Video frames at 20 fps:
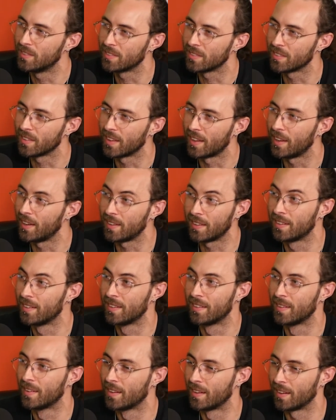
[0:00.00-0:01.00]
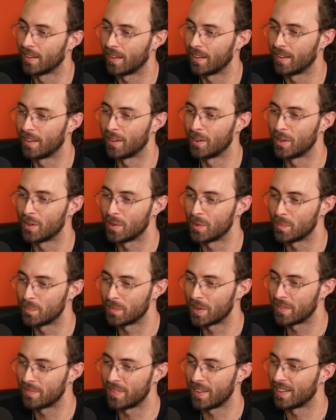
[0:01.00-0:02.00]
Like yeah uh,
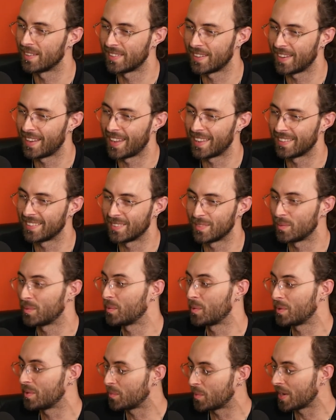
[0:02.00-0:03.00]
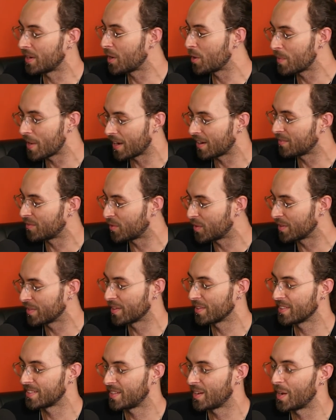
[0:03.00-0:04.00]
my fiance, uh, we go back and forth all
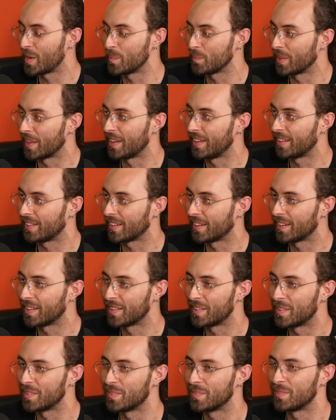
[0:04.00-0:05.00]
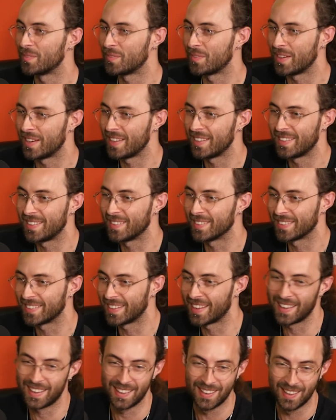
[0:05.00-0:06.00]
the time. Like uh, Vinicio will
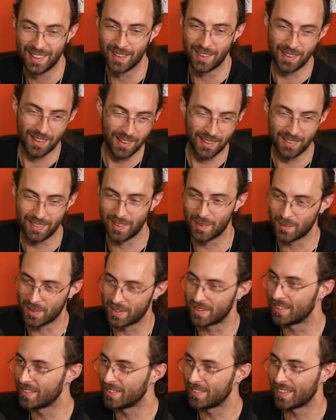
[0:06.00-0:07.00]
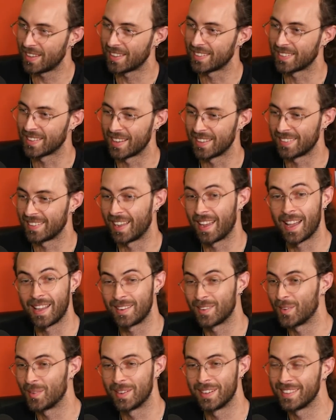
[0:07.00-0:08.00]
say, oh, I'm going to do this. And I say, I
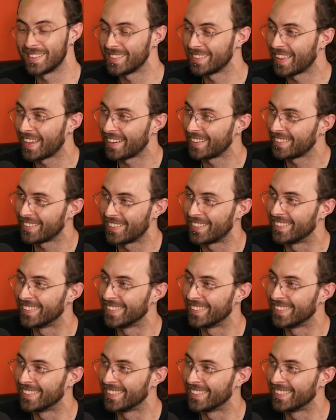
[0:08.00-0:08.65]
don't want to do that at all.